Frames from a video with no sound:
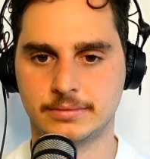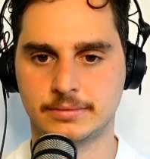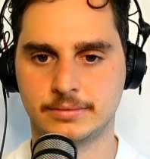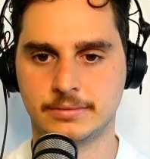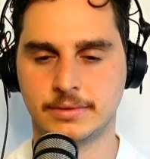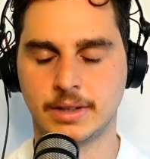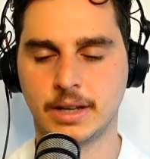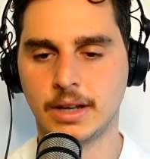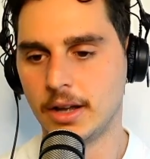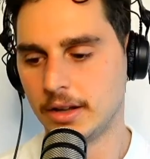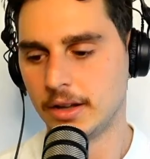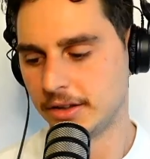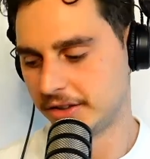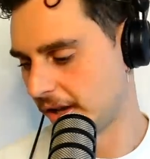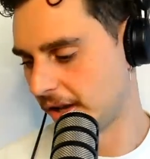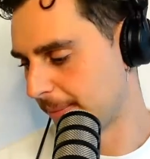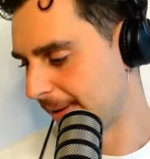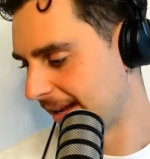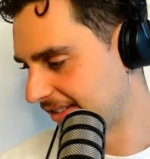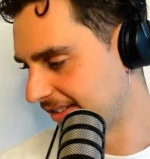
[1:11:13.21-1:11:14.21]

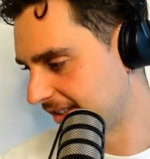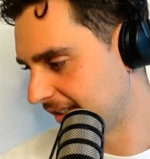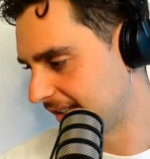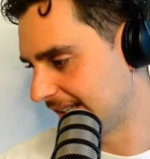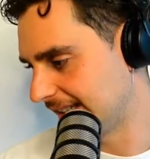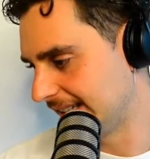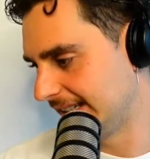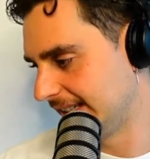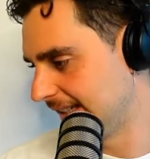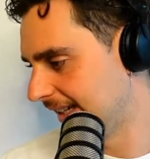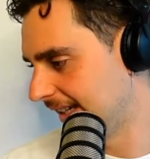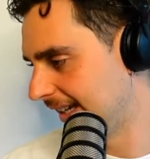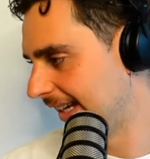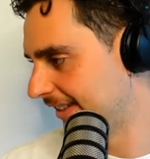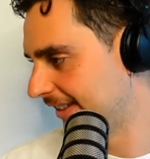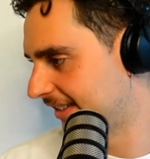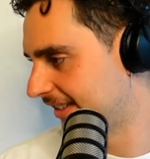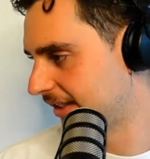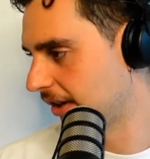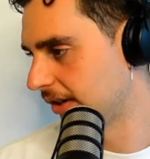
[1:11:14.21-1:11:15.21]
So basically,
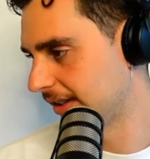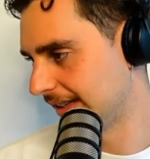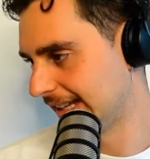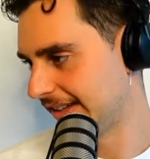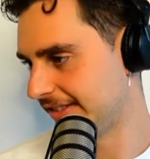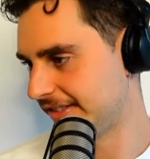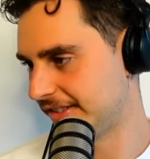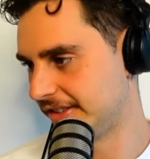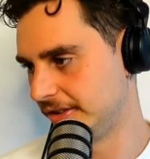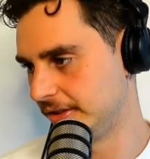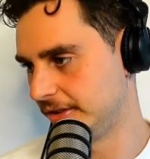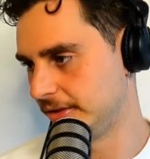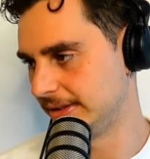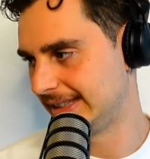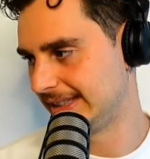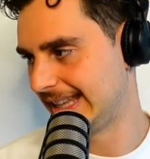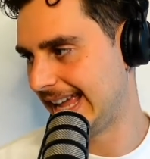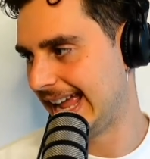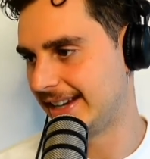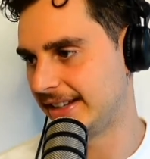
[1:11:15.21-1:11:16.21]
it's got less to do with
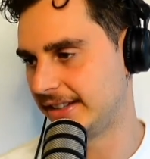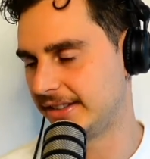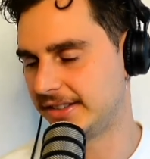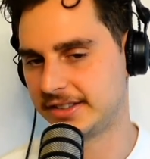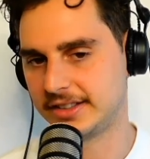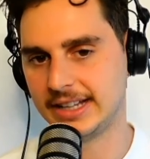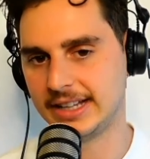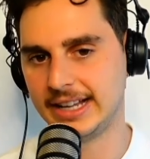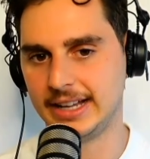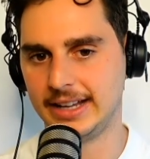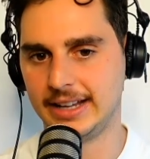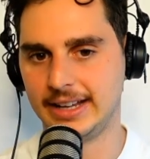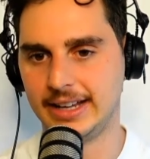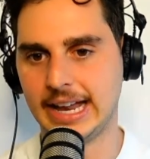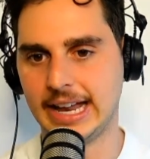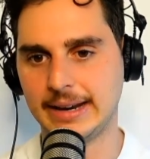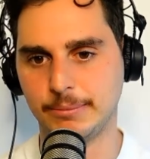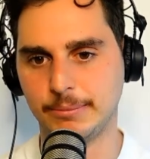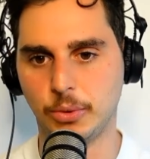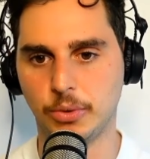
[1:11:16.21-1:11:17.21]
the edits
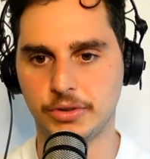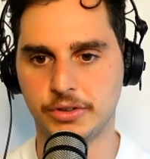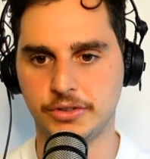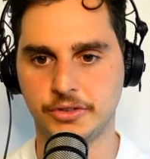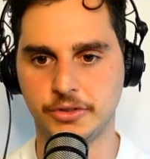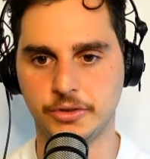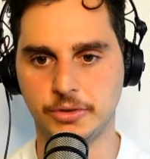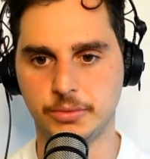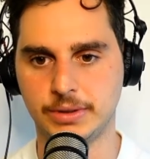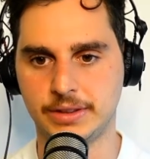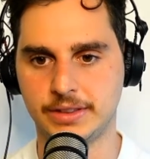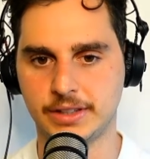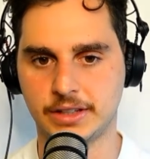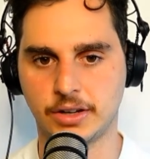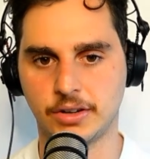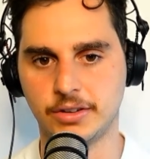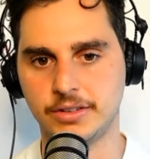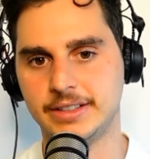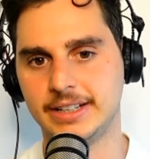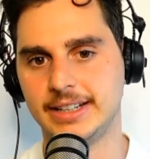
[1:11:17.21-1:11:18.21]
and more to do with the
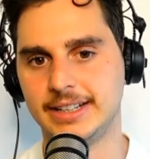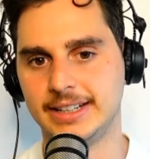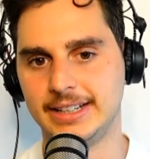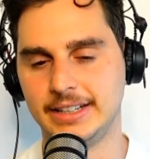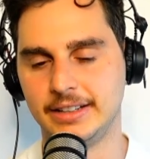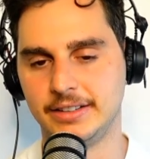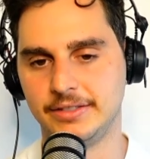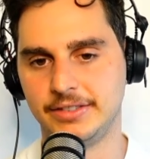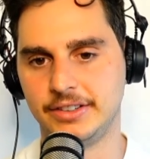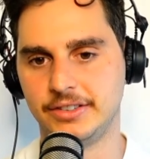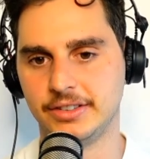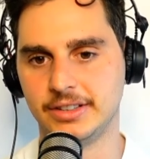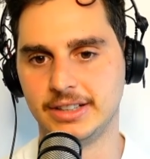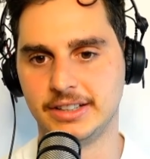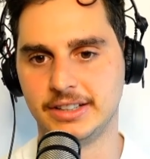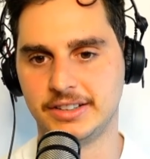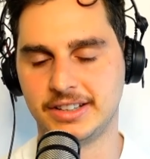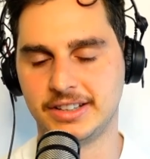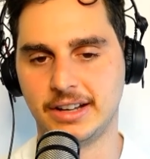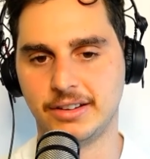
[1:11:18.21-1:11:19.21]
content individually
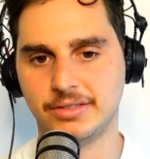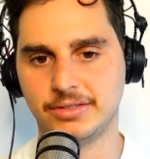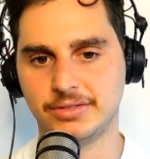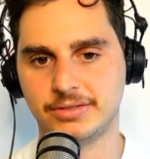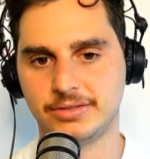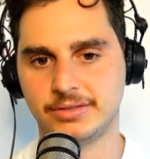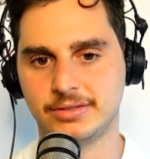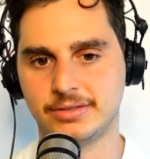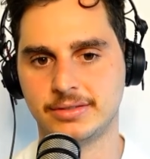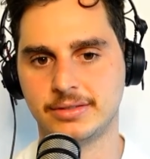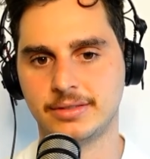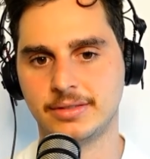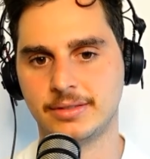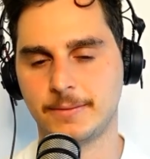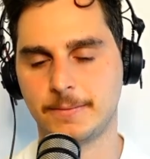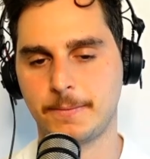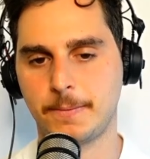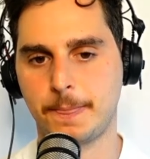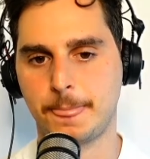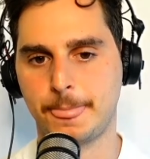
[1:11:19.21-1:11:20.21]
itself.
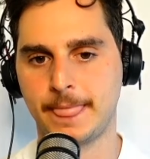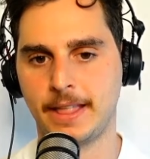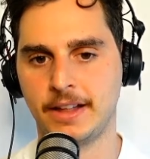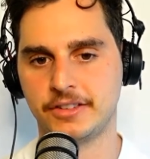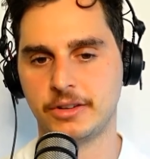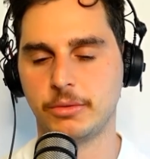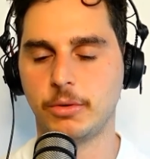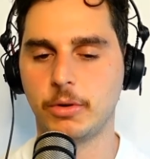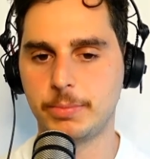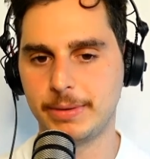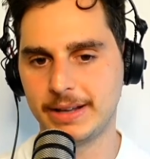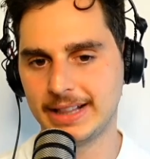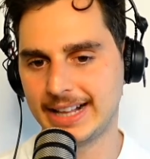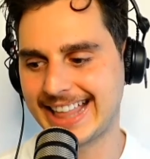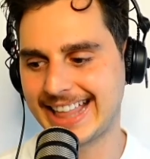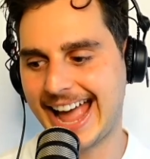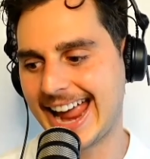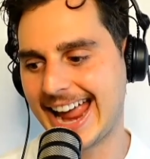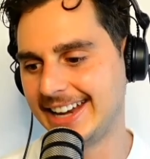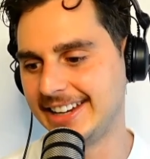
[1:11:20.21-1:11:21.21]
So what would be like
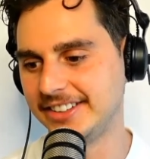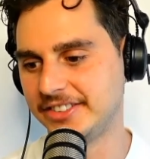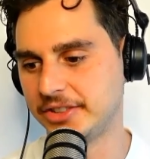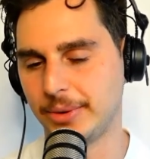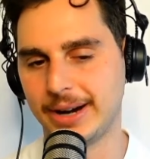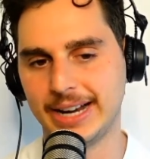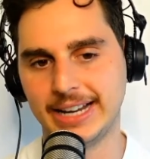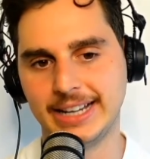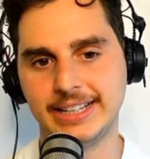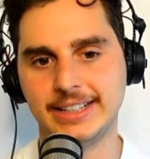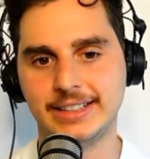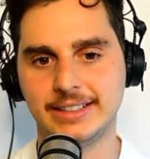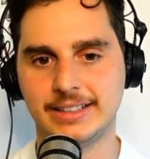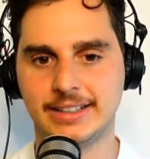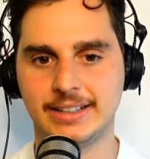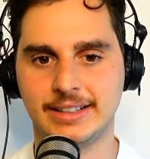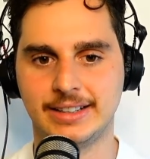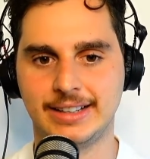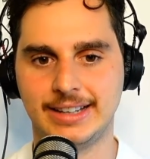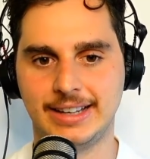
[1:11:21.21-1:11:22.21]
the 80-20
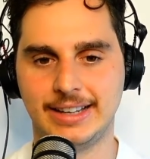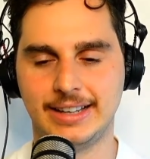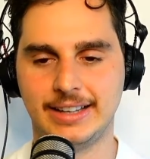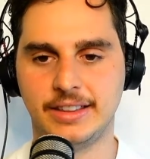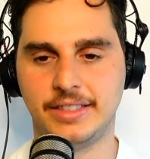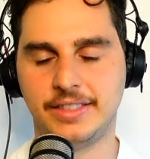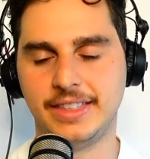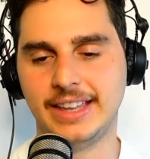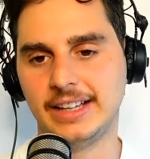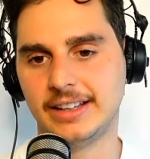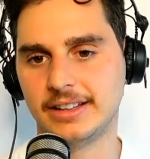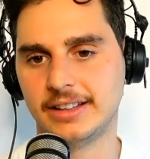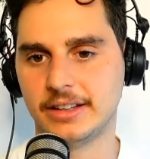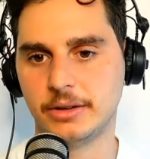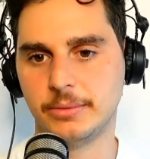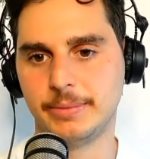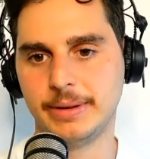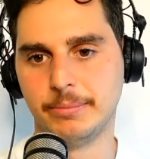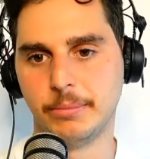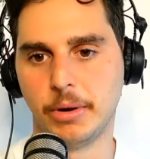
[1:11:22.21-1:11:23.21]
thing that
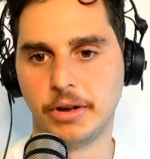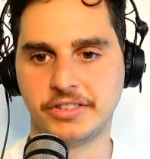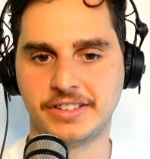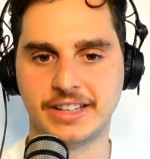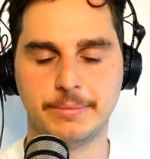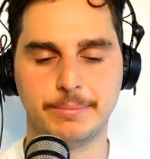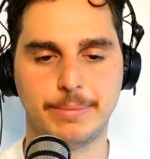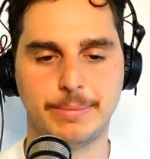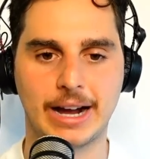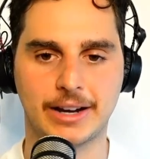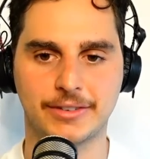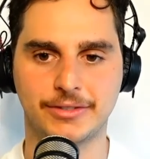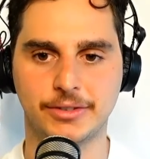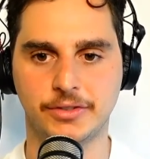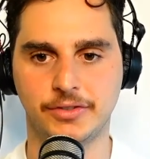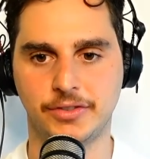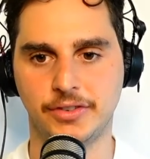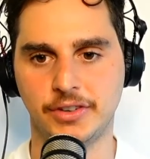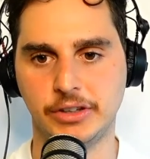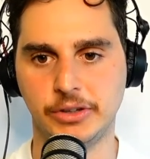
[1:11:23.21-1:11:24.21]
would be most impactful
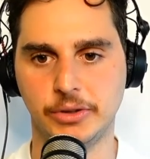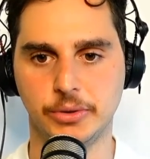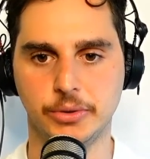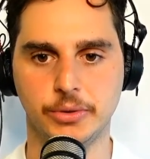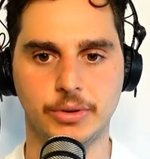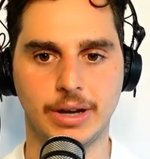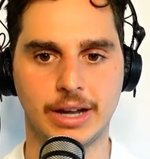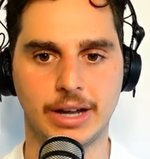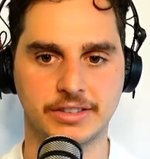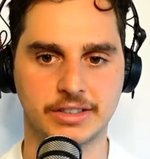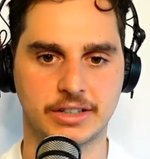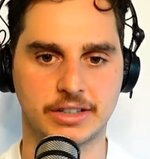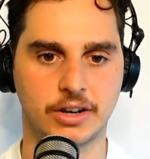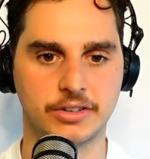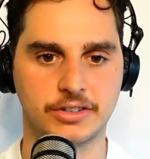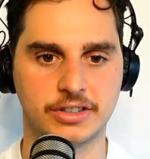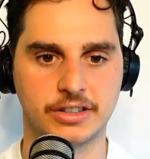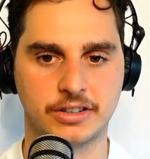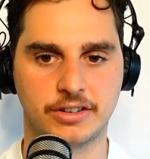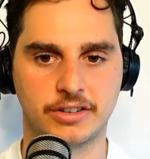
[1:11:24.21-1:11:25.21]
for you as a
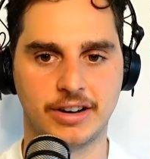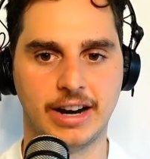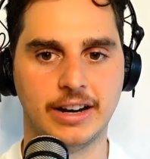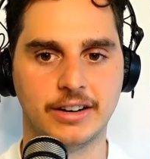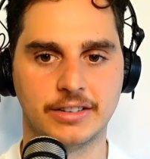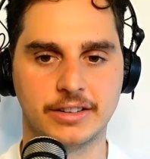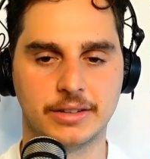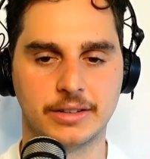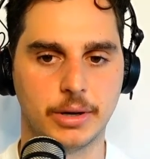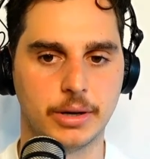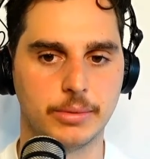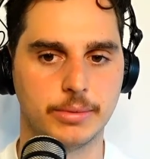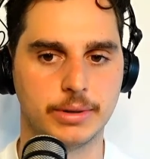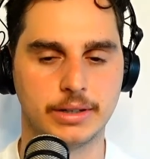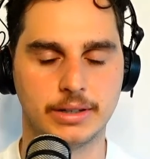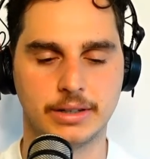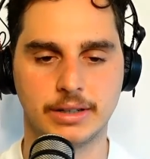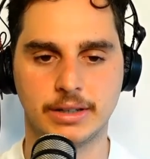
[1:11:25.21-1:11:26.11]
content creator at the moment?